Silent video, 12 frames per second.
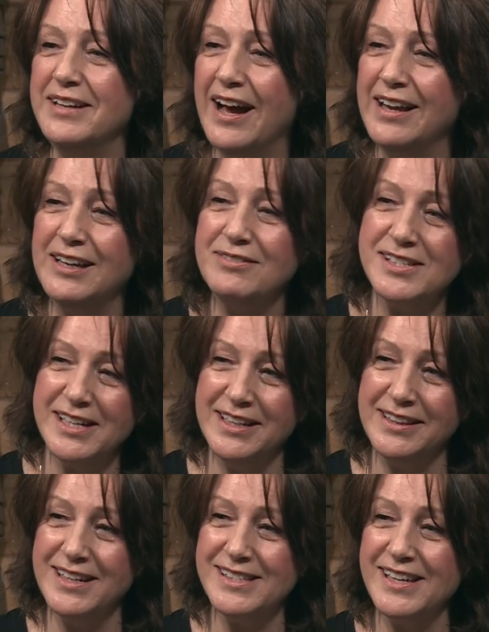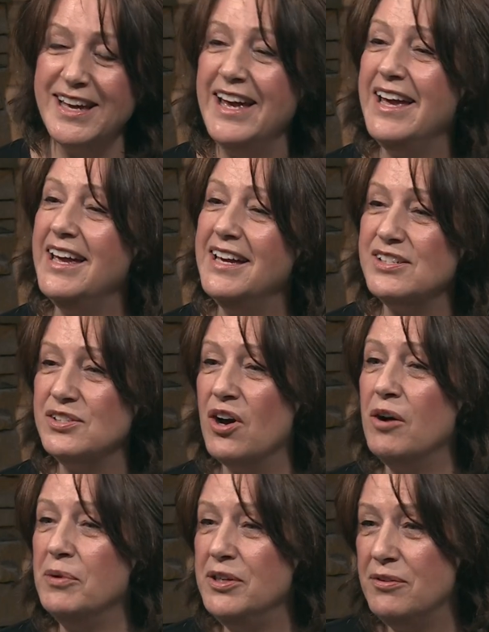I love saying this, is
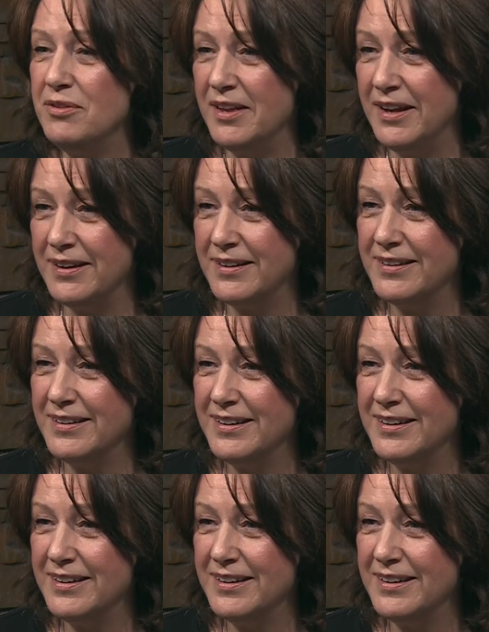not what you think.